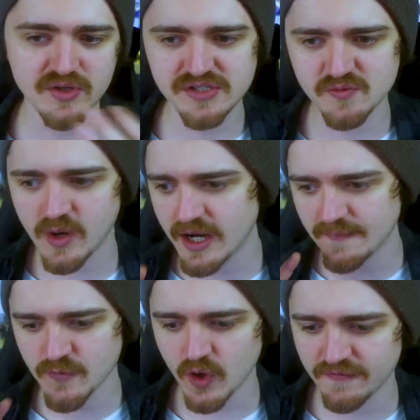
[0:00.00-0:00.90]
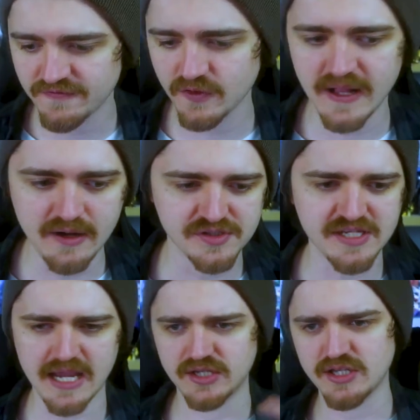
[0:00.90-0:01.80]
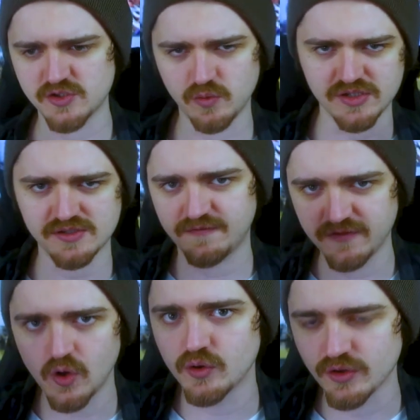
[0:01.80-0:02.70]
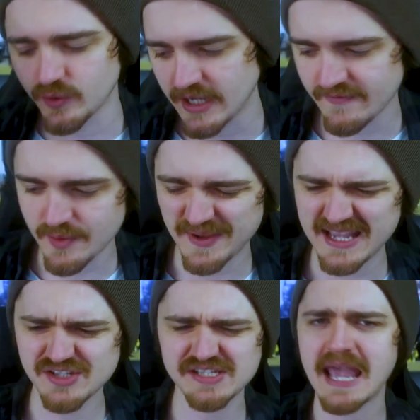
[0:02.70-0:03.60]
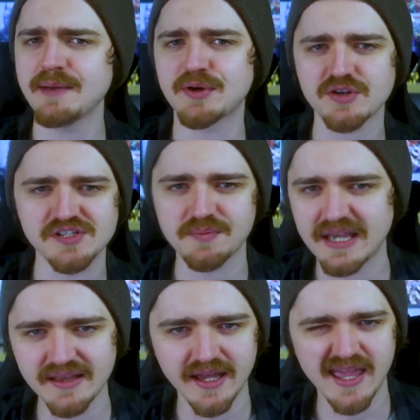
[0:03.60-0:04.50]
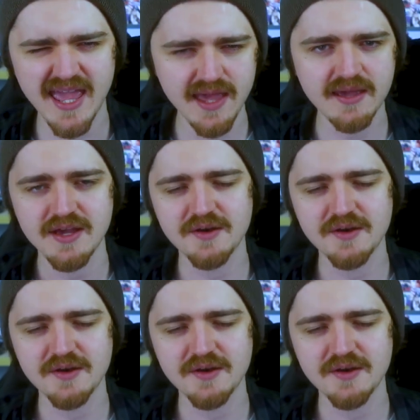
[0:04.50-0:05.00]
which is why I'm not full out saying this was flawed or whatever, but it just came across a bit like, eh?